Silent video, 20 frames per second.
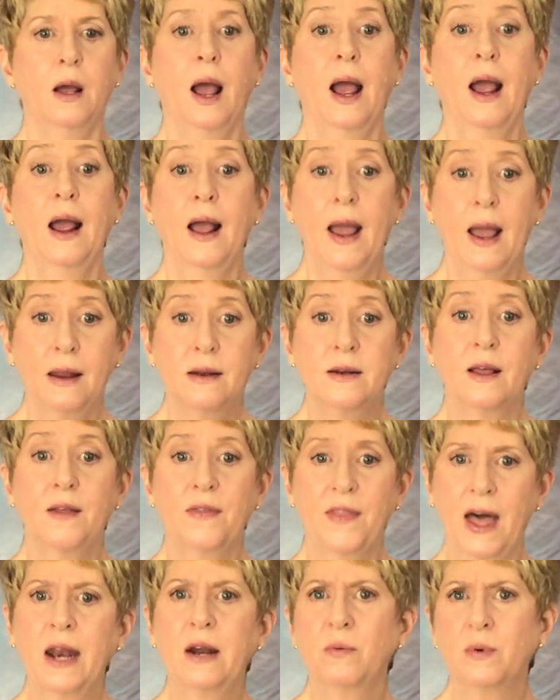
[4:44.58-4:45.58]
and
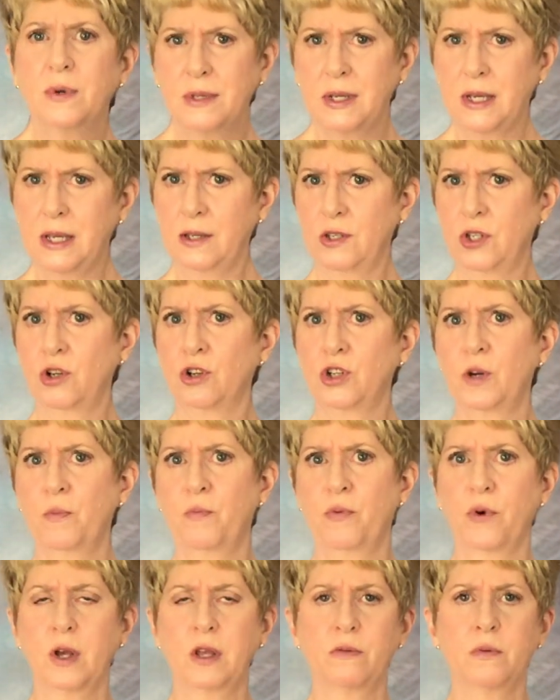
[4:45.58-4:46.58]
that it was easier to
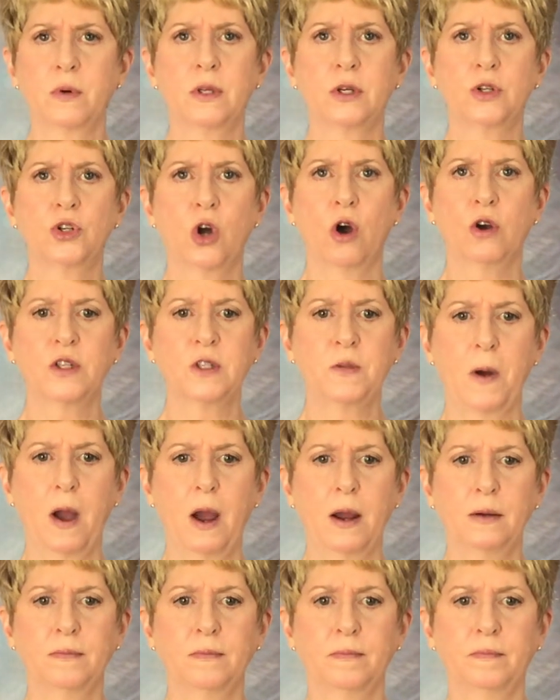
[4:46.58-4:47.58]
breathe with a tall
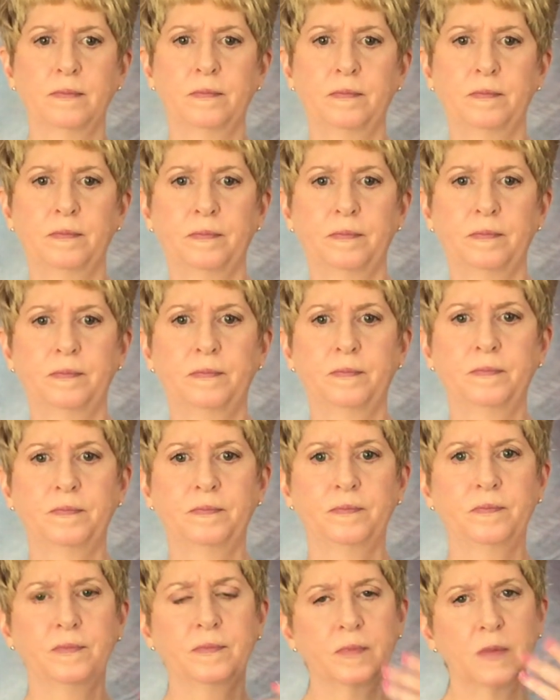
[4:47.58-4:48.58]
spine.
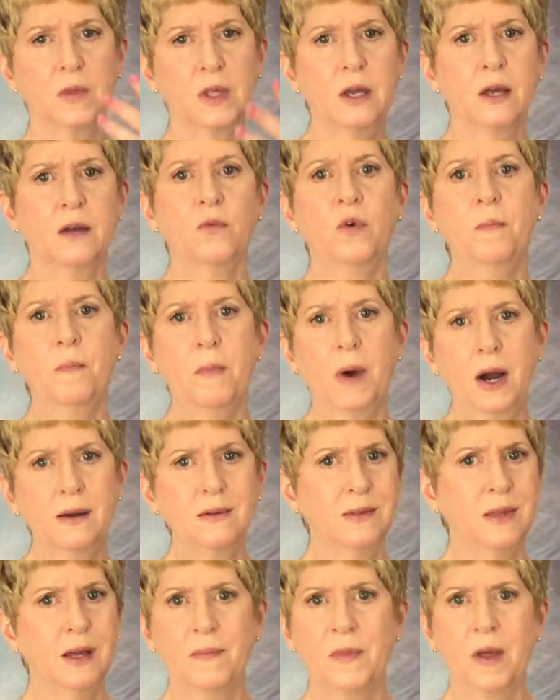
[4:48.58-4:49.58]

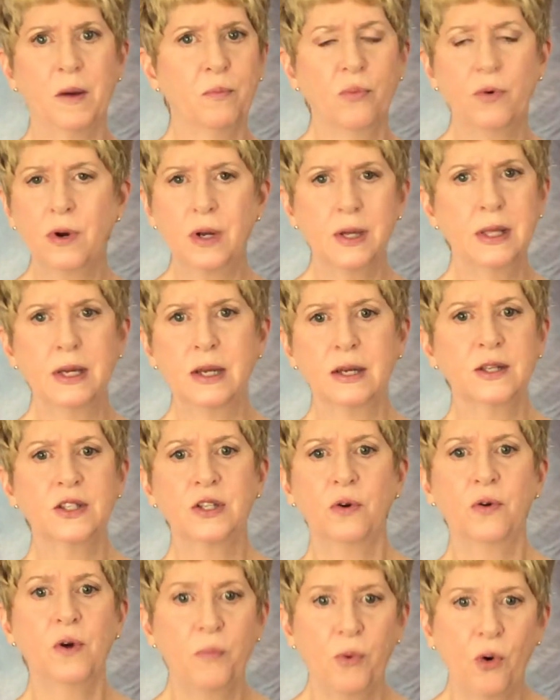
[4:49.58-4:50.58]
Remind them that breathing is
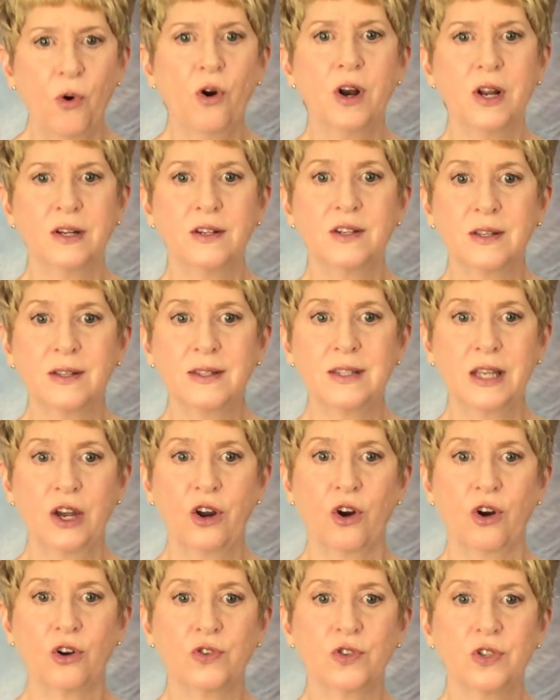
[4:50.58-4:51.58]
so important to
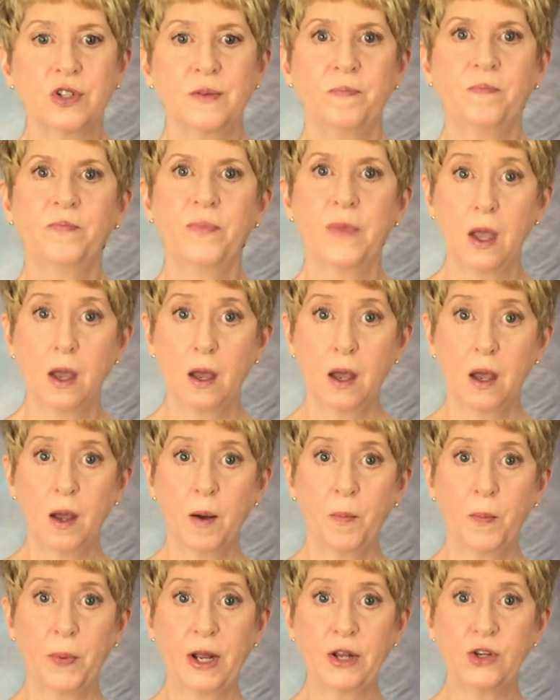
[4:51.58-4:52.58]
singers.
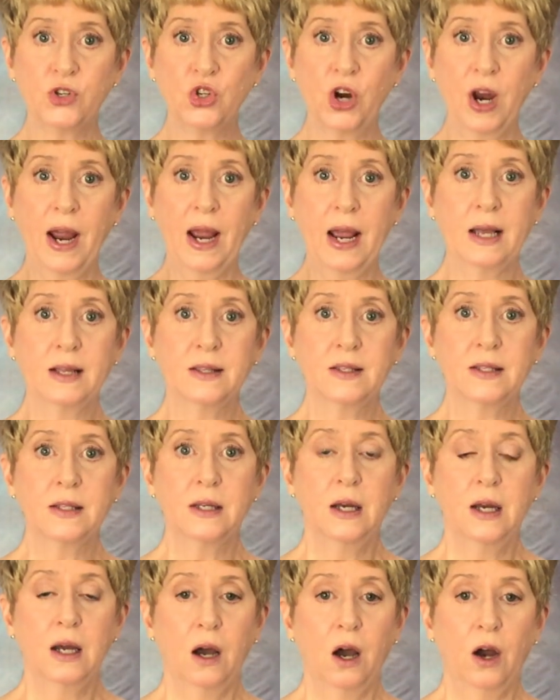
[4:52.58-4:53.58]
Place your hands
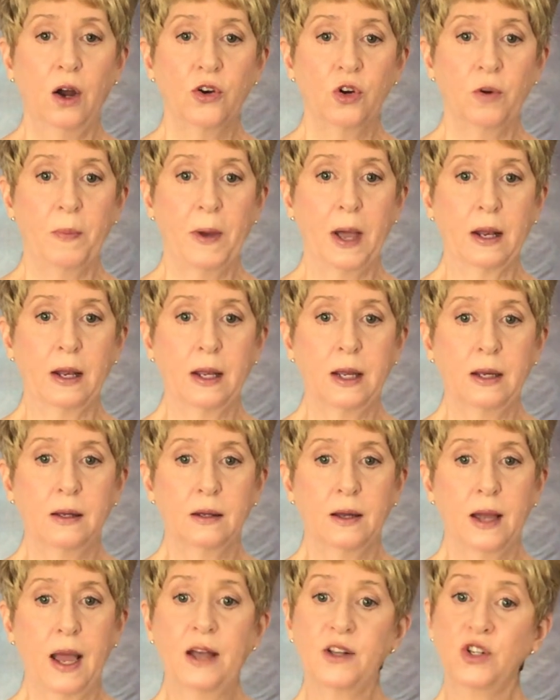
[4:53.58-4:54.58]
on your belly
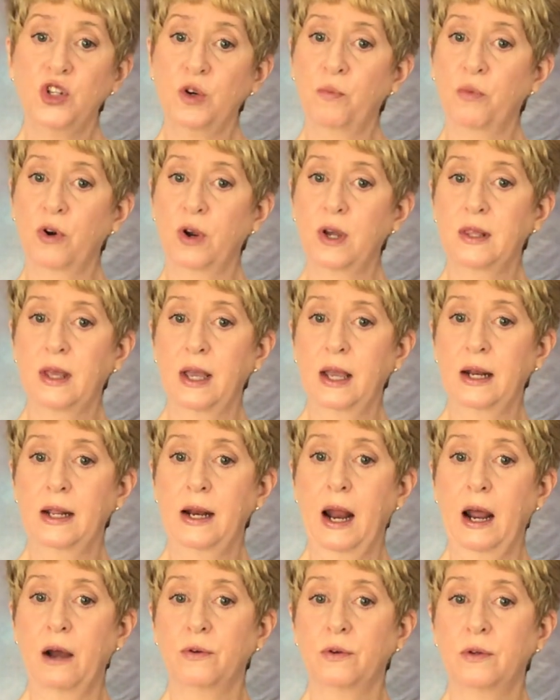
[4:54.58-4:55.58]
as you breathe in and
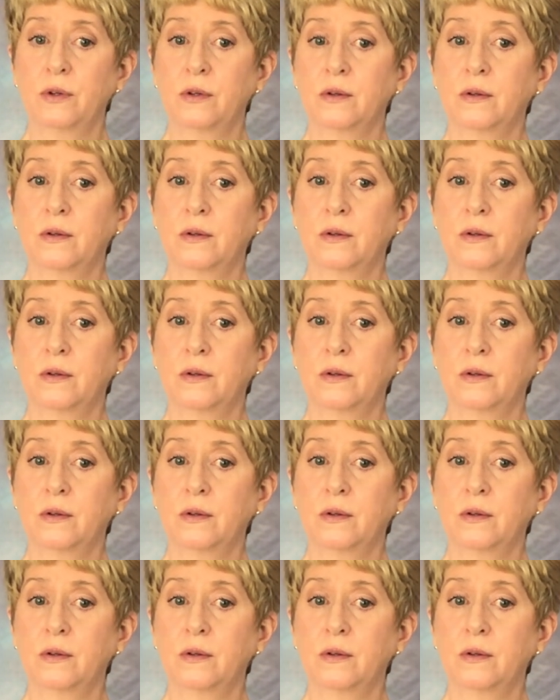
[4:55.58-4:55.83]
out.